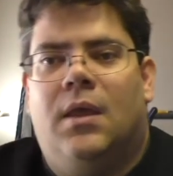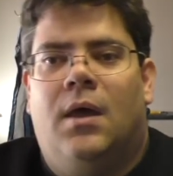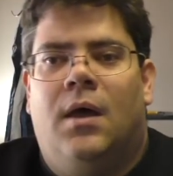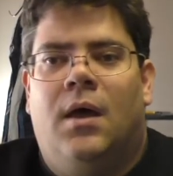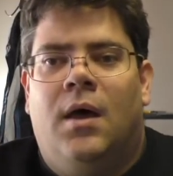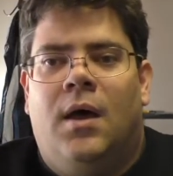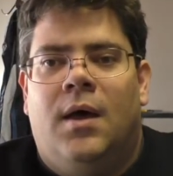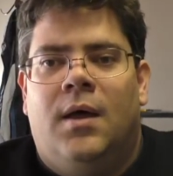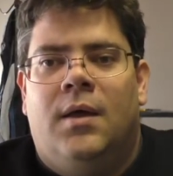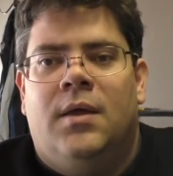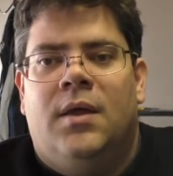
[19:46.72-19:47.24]

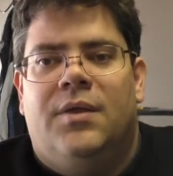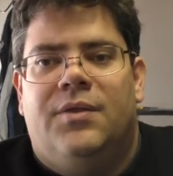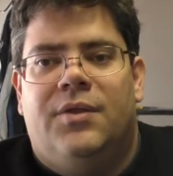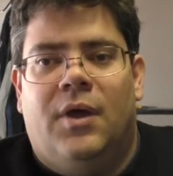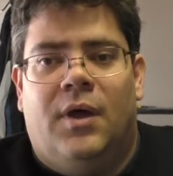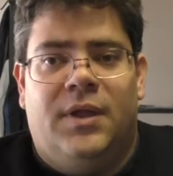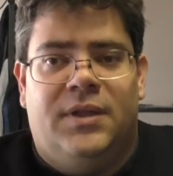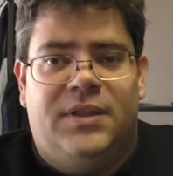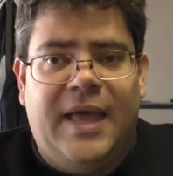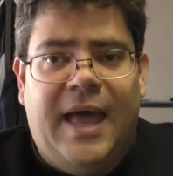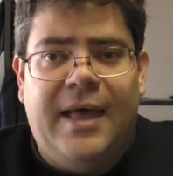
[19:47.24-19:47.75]
uh, you know,
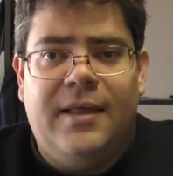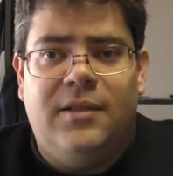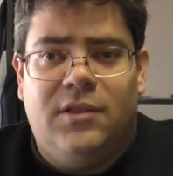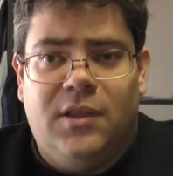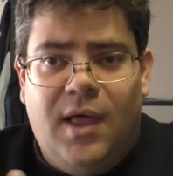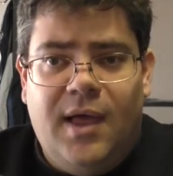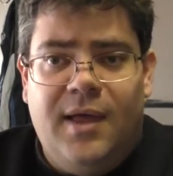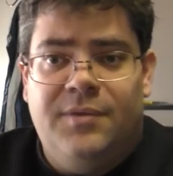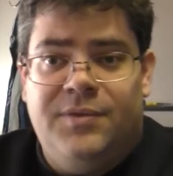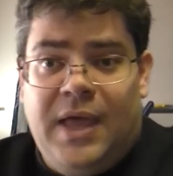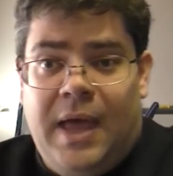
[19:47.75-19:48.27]
like that
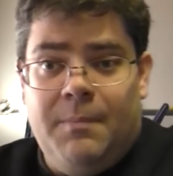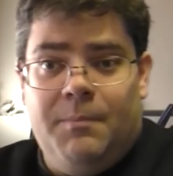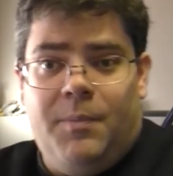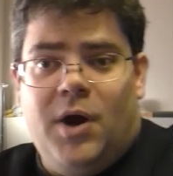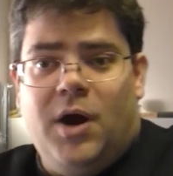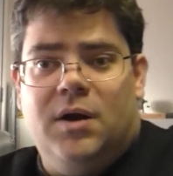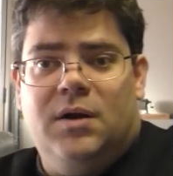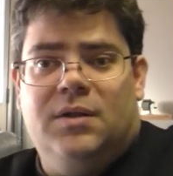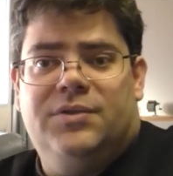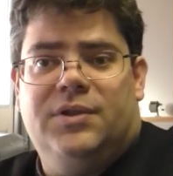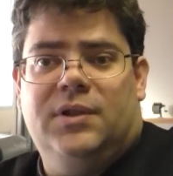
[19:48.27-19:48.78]
that
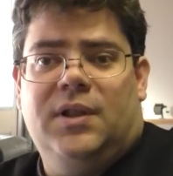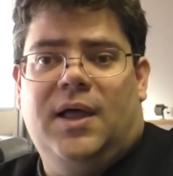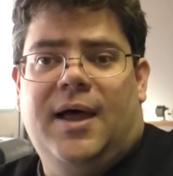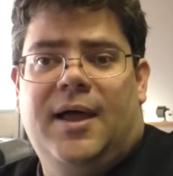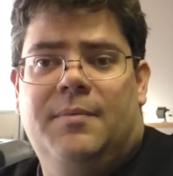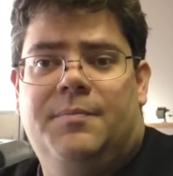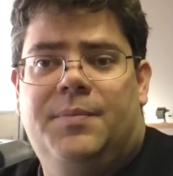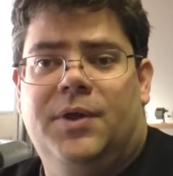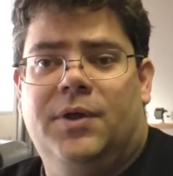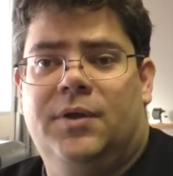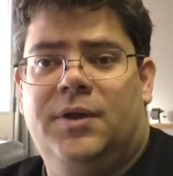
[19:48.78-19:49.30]
part of the
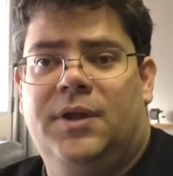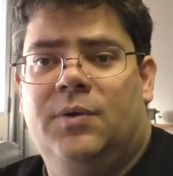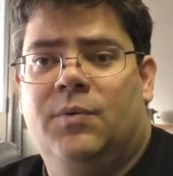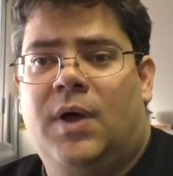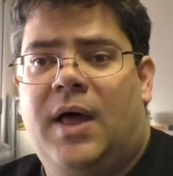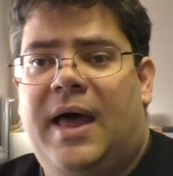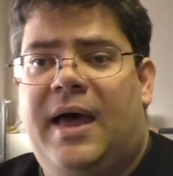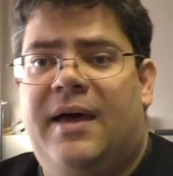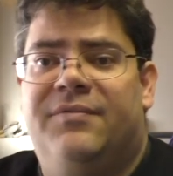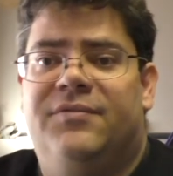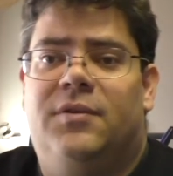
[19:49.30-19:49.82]
liability will
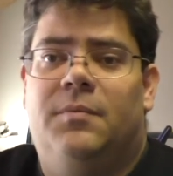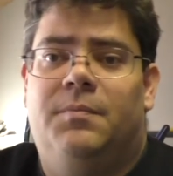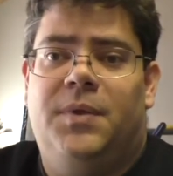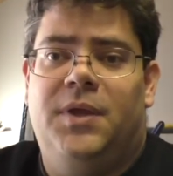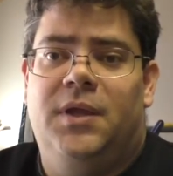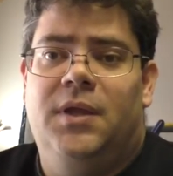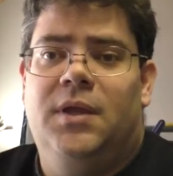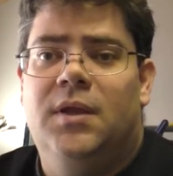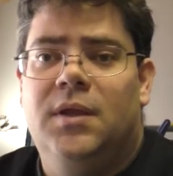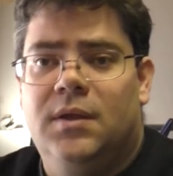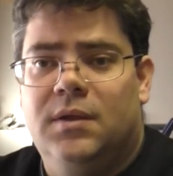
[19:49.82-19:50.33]
have to
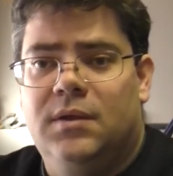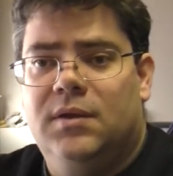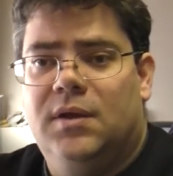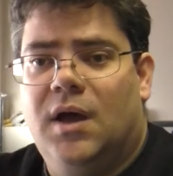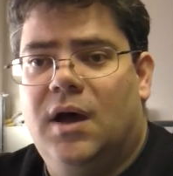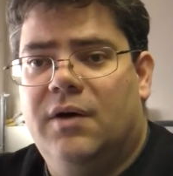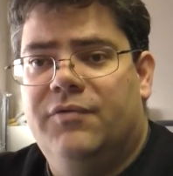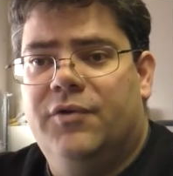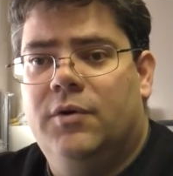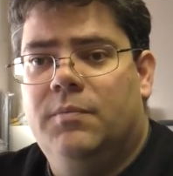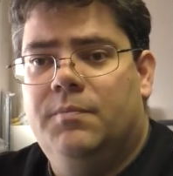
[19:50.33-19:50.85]
be
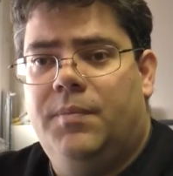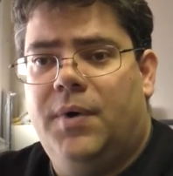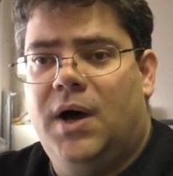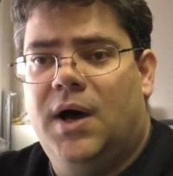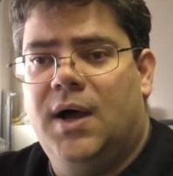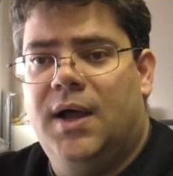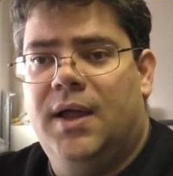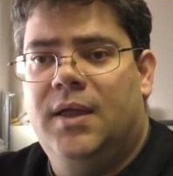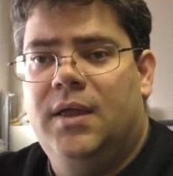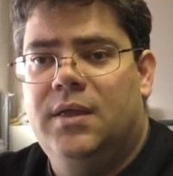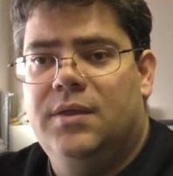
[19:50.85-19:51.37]
covered
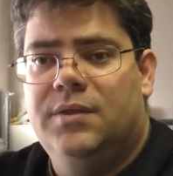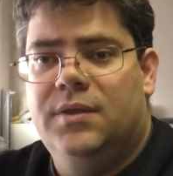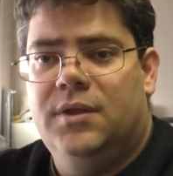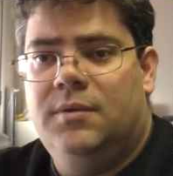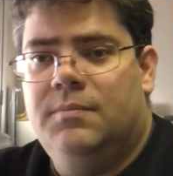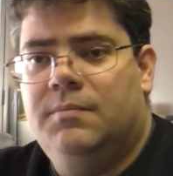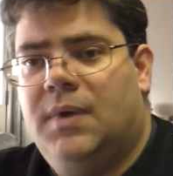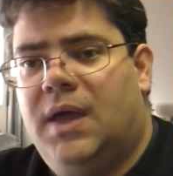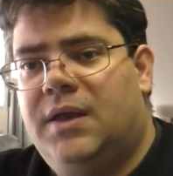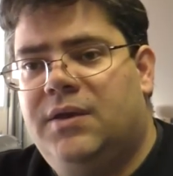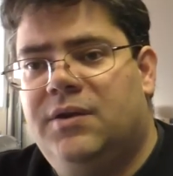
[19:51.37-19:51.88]
by the
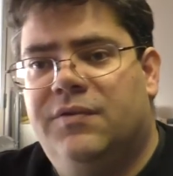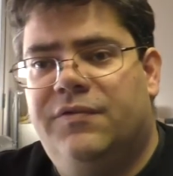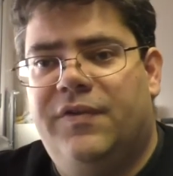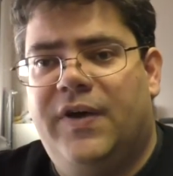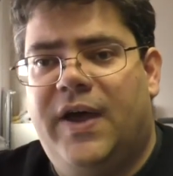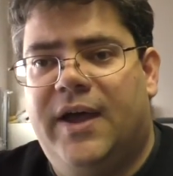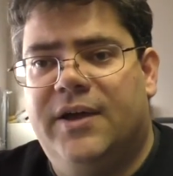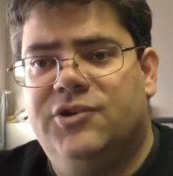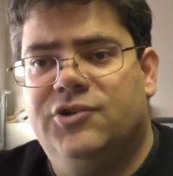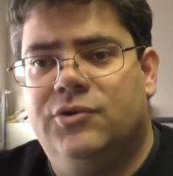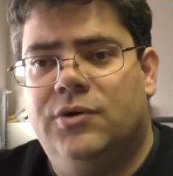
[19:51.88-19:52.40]

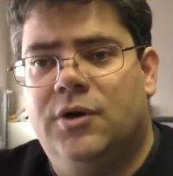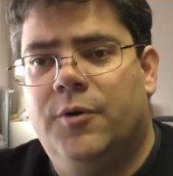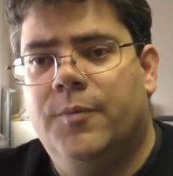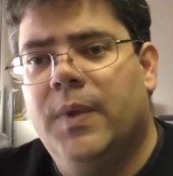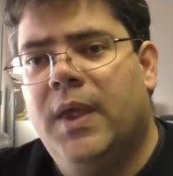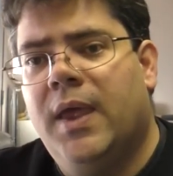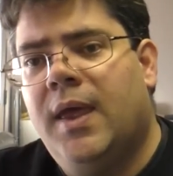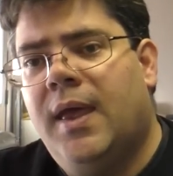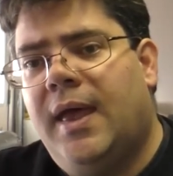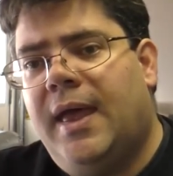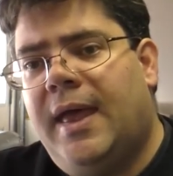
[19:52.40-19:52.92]
manufacturer
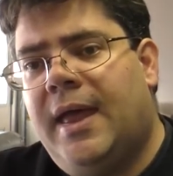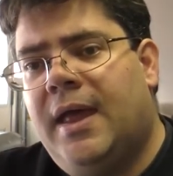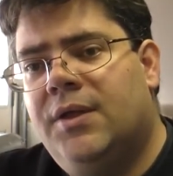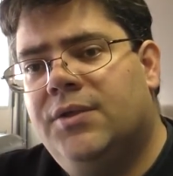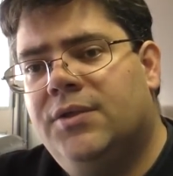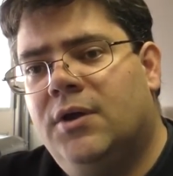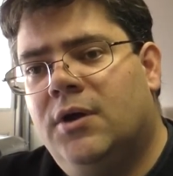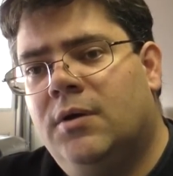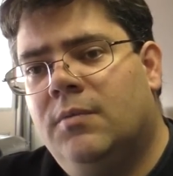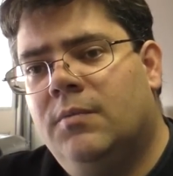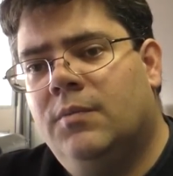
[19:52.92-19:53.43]
and
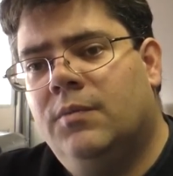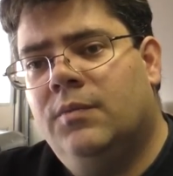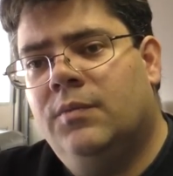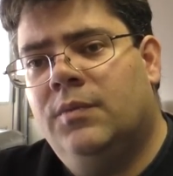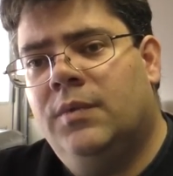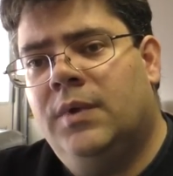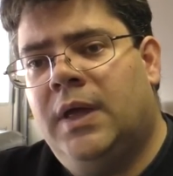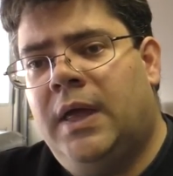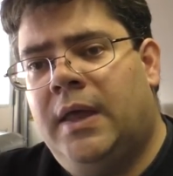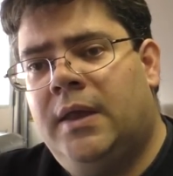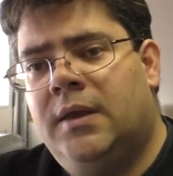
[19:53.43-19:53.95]
there
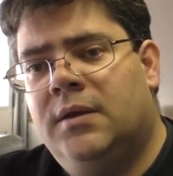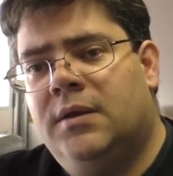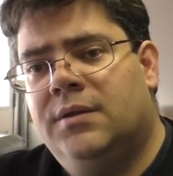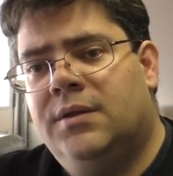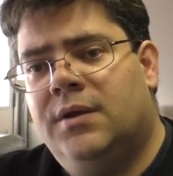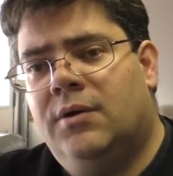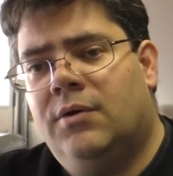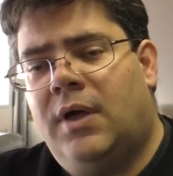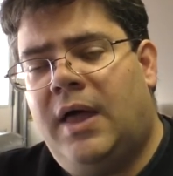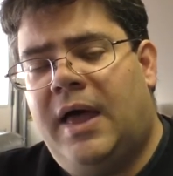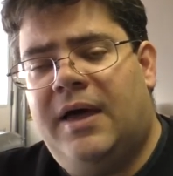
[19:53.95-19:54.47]
and
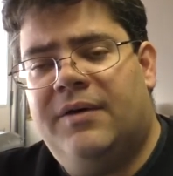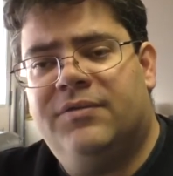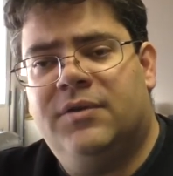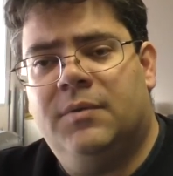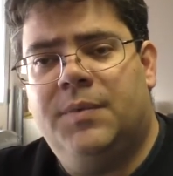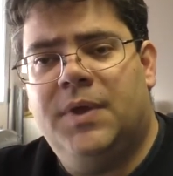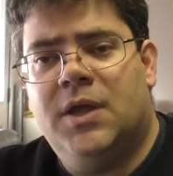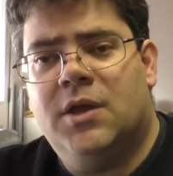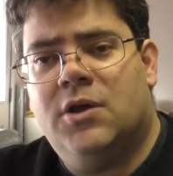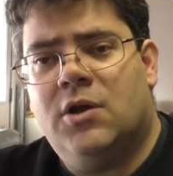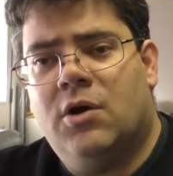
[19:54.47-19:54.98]
there will have to
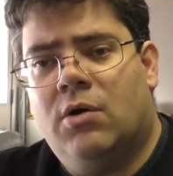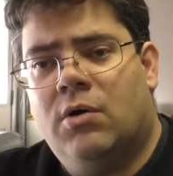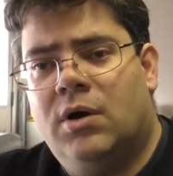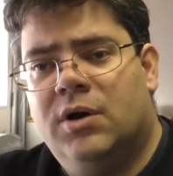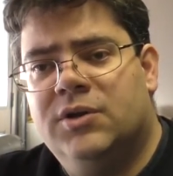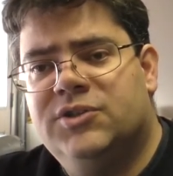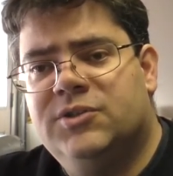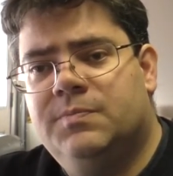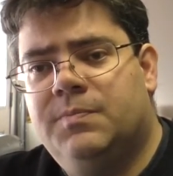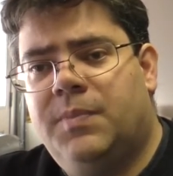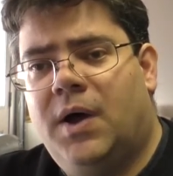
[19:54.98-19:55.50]
be a
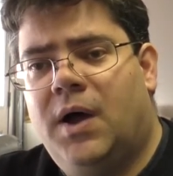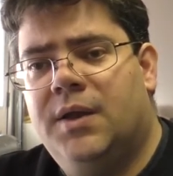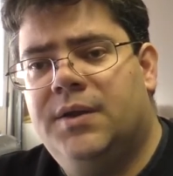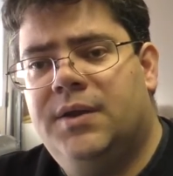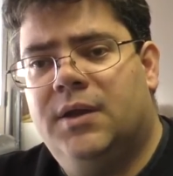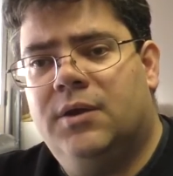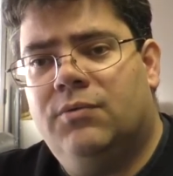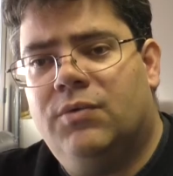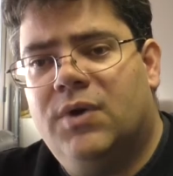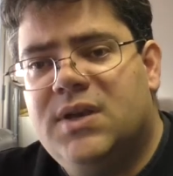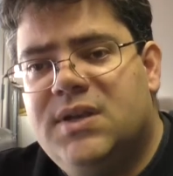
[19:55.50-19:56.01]

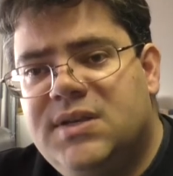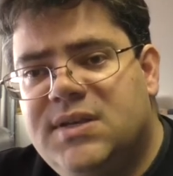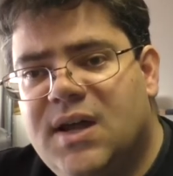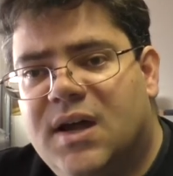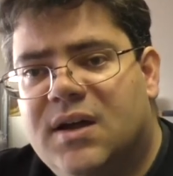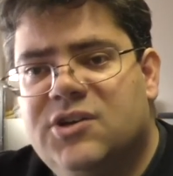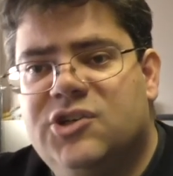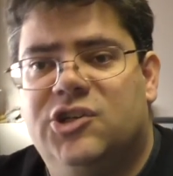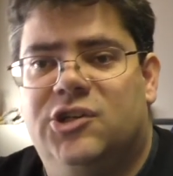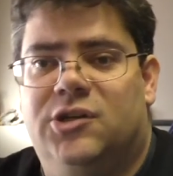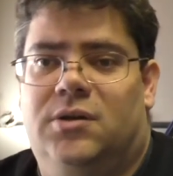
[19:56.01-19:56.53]
corresponding
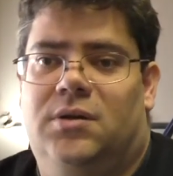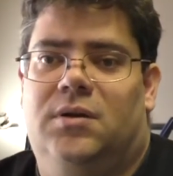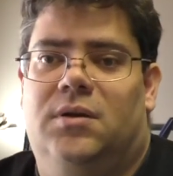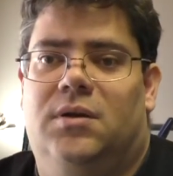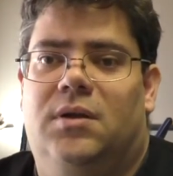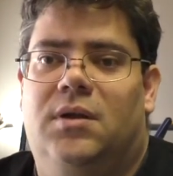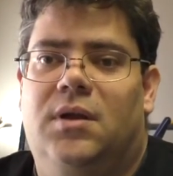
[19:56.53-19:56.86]
reduction